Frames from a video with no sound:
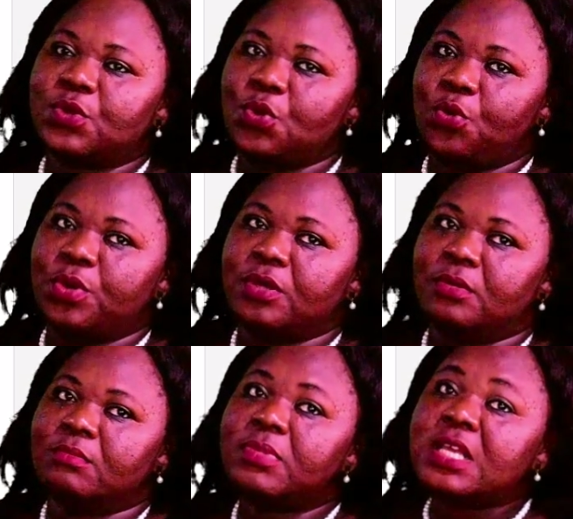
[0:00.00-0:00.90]
theory.
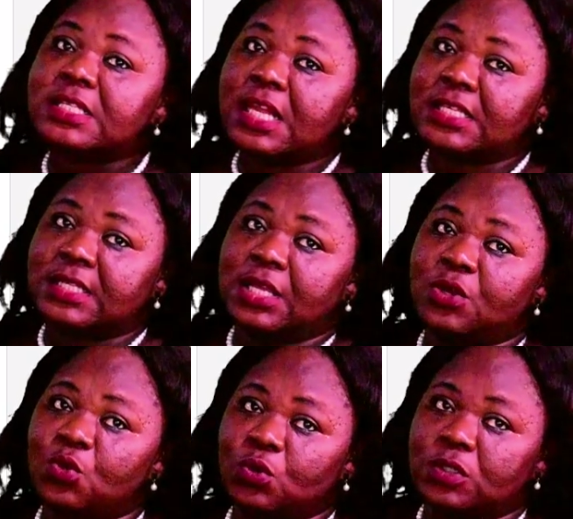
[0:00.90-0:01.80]
Please let's
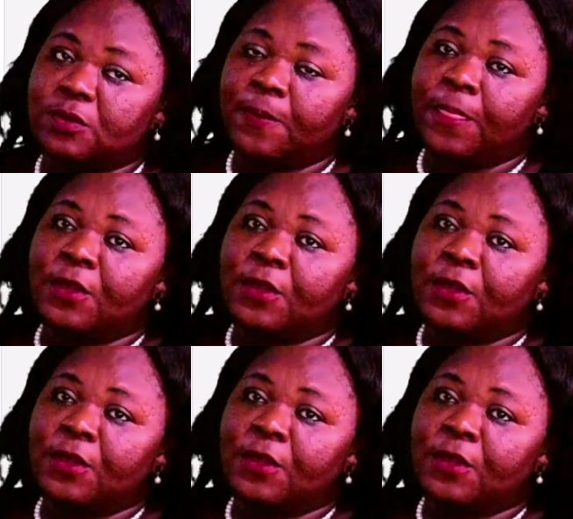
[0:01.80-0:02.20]
take notes.